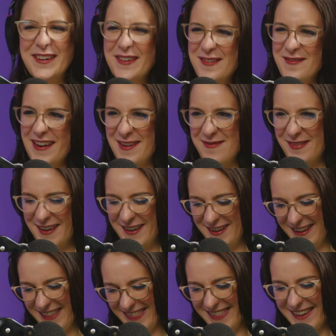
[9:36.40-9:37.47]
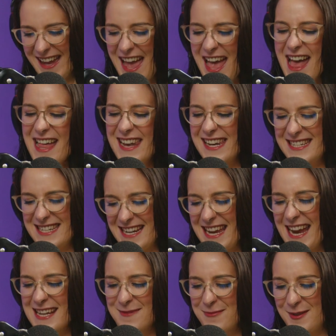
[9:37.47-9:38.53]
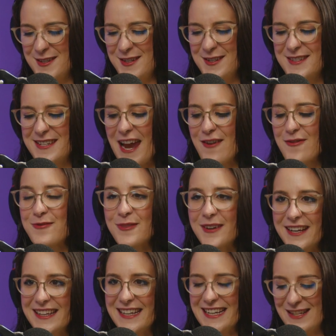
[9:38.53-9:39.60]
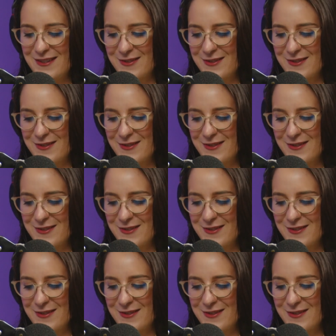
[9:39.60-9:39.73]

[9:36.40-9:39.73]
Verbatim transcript: you and me both. Nandini has produced a really